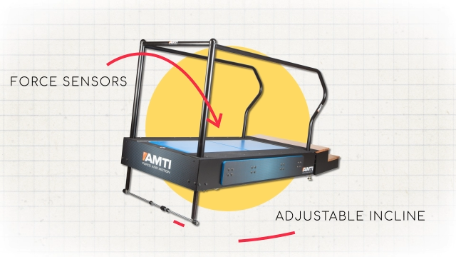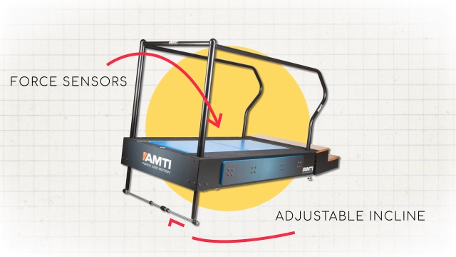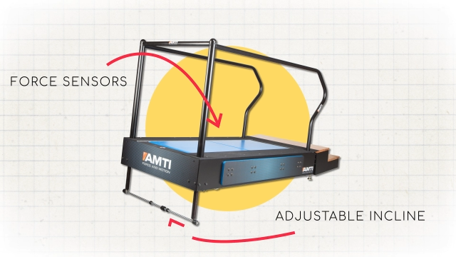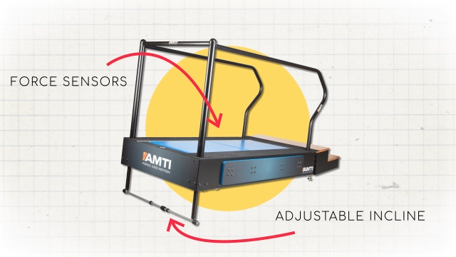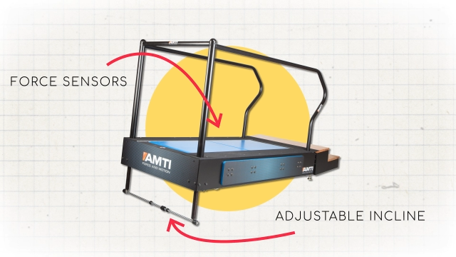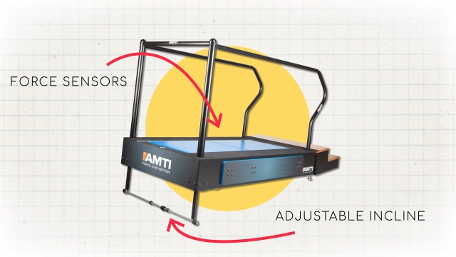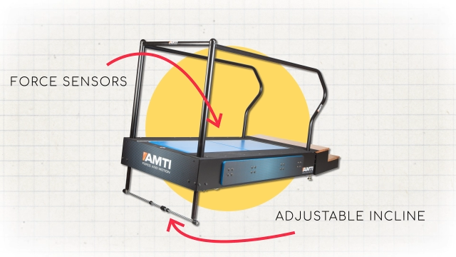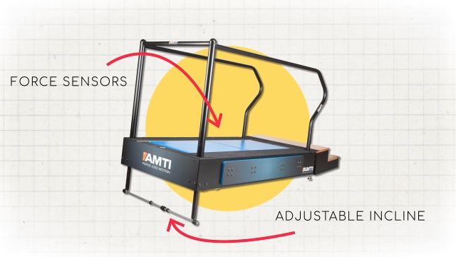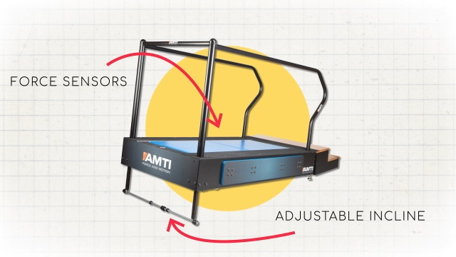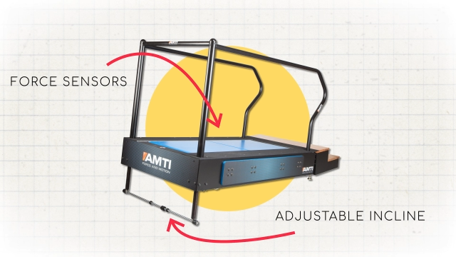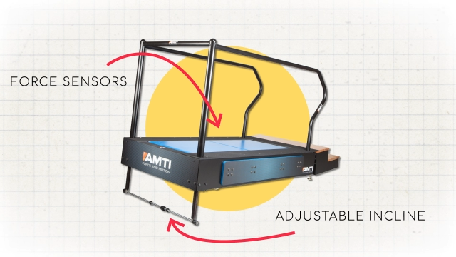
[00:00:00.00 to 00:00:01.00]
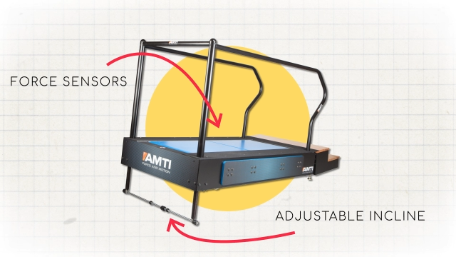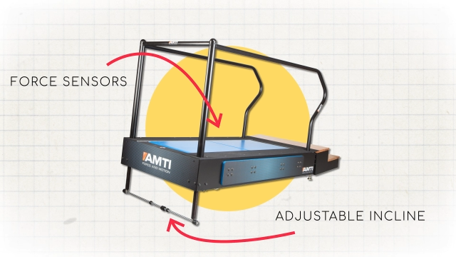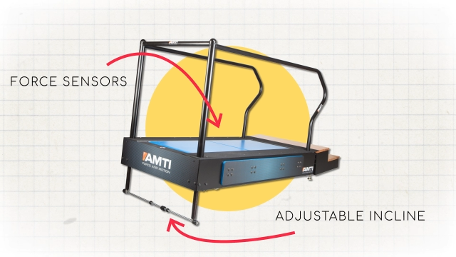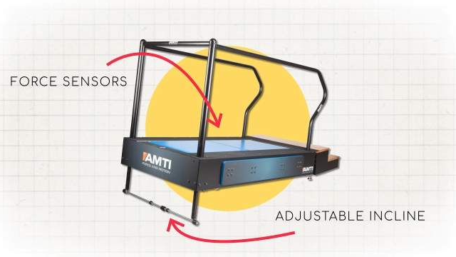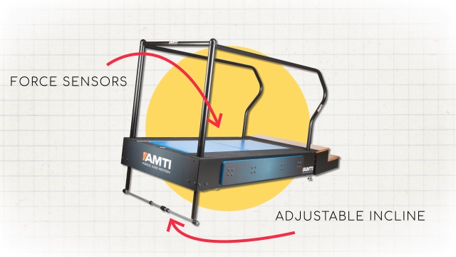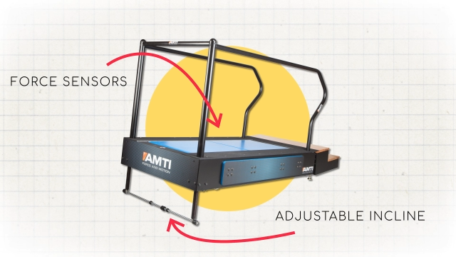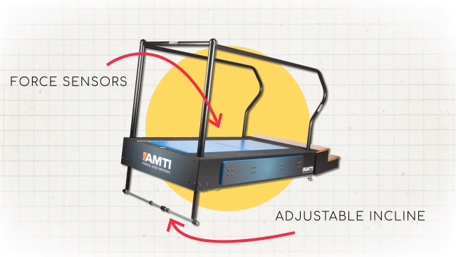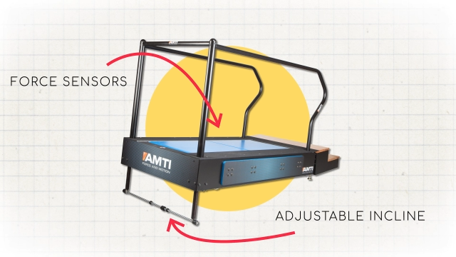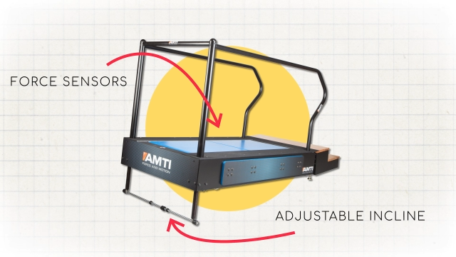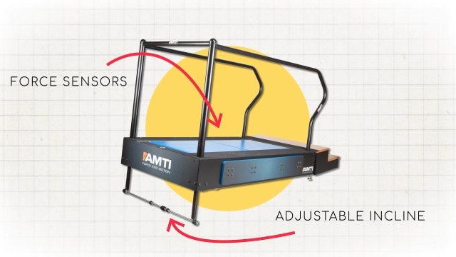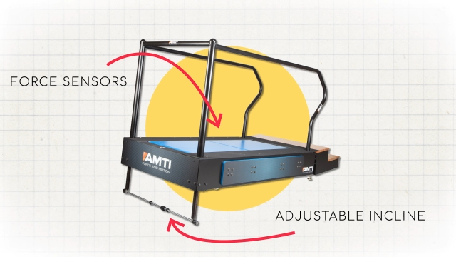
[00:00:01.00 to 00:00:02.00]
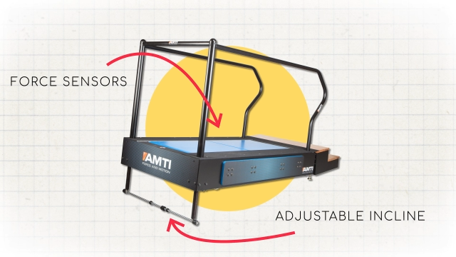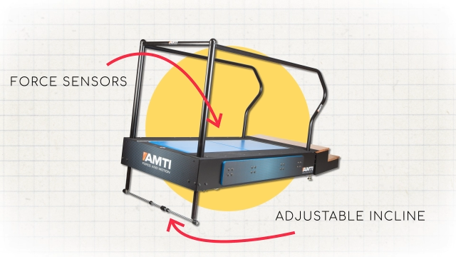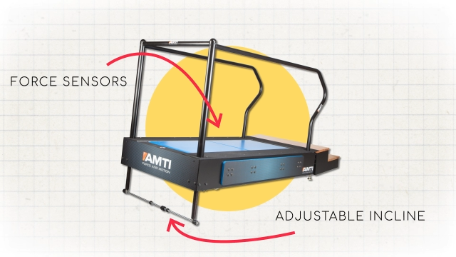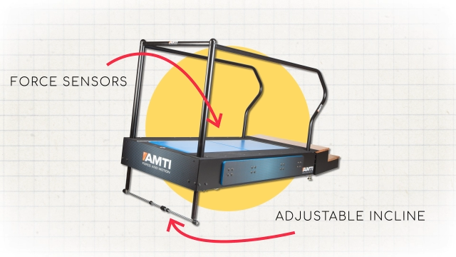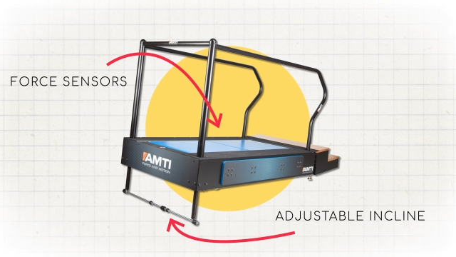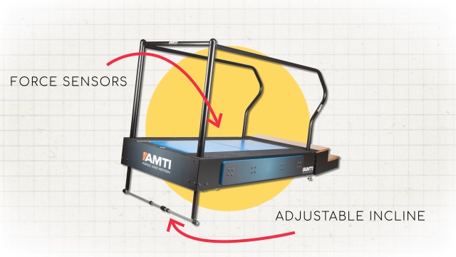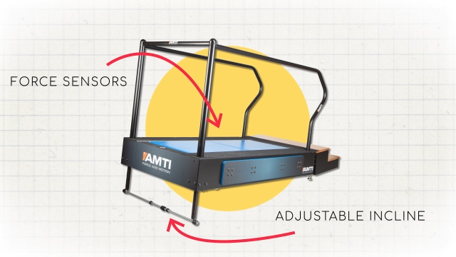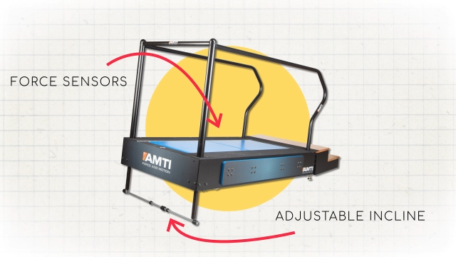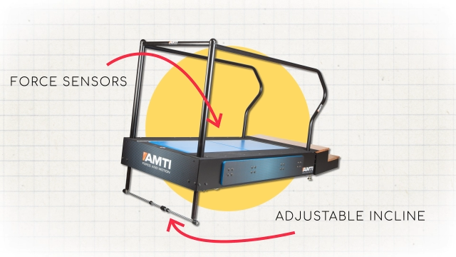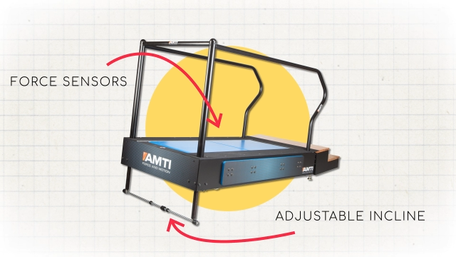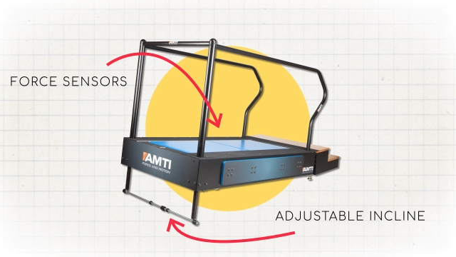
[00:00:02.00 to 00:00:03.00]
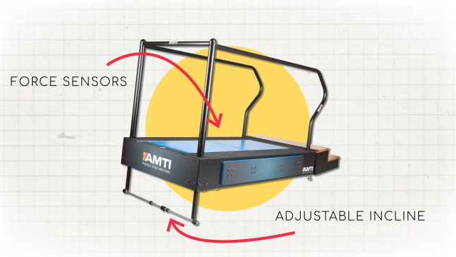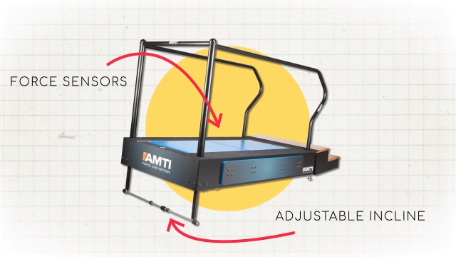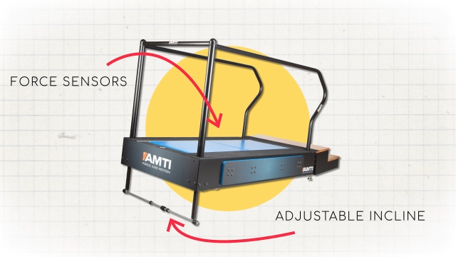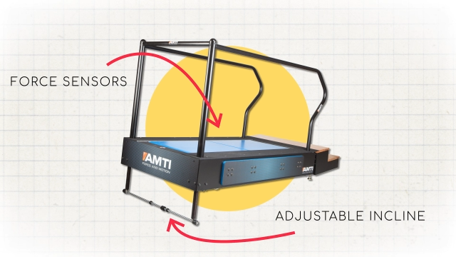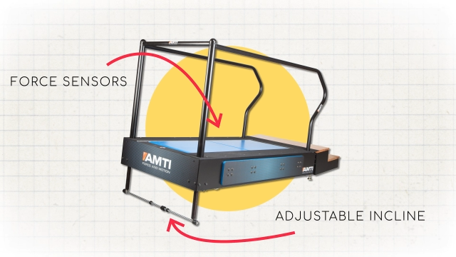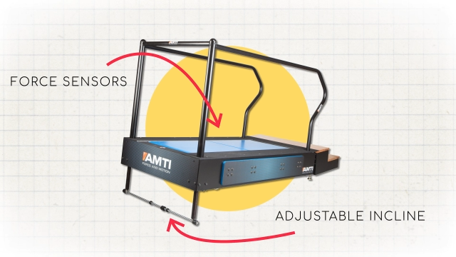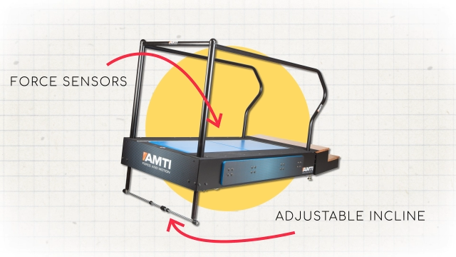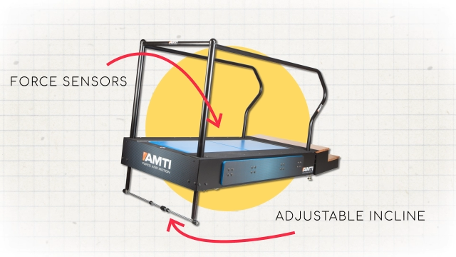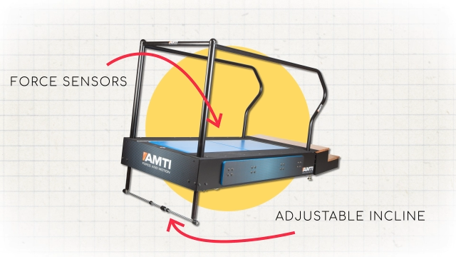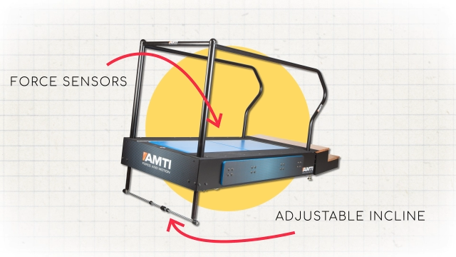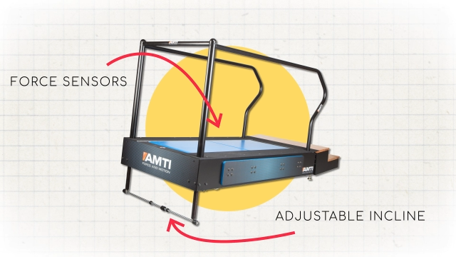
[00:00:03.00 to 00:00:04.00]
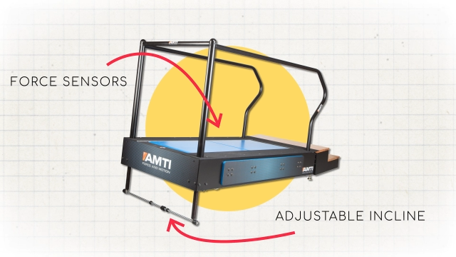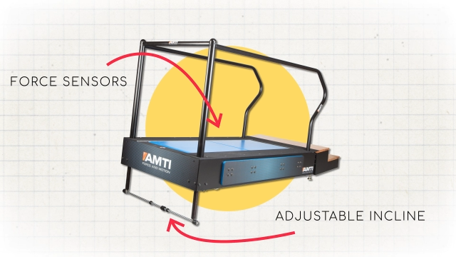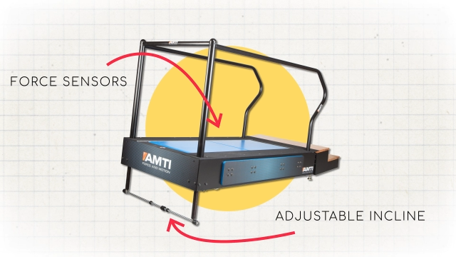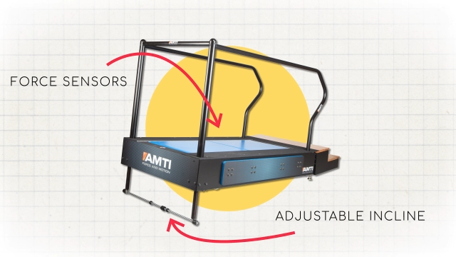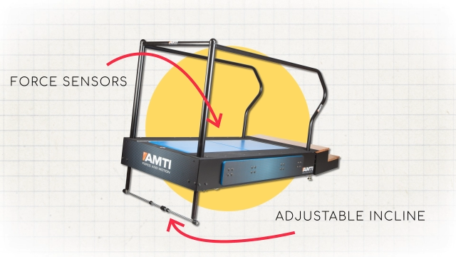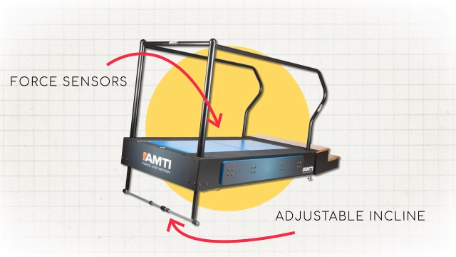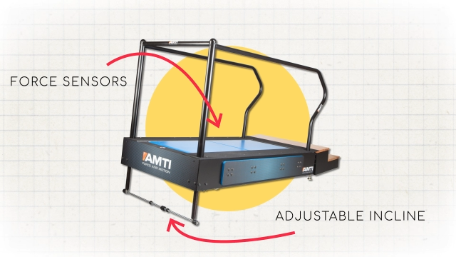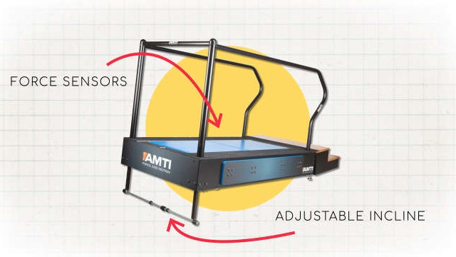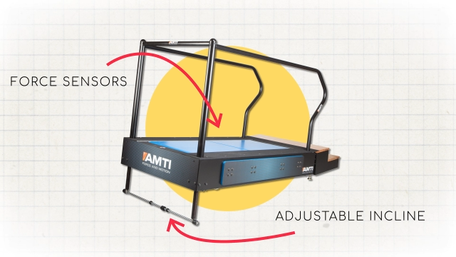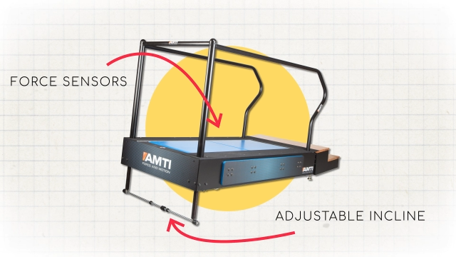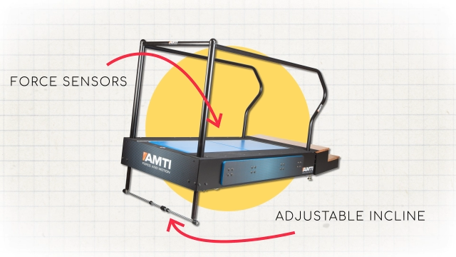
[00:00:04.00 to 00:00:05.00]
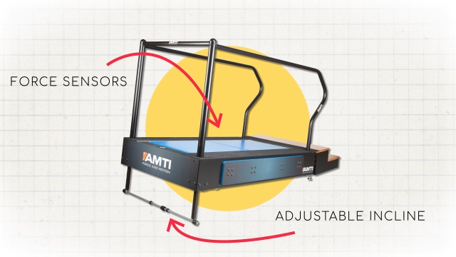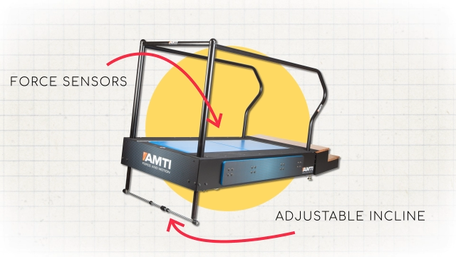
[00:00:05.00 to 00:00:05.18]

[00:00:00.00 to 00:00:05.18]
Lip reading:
Nobody's mouth can be seen.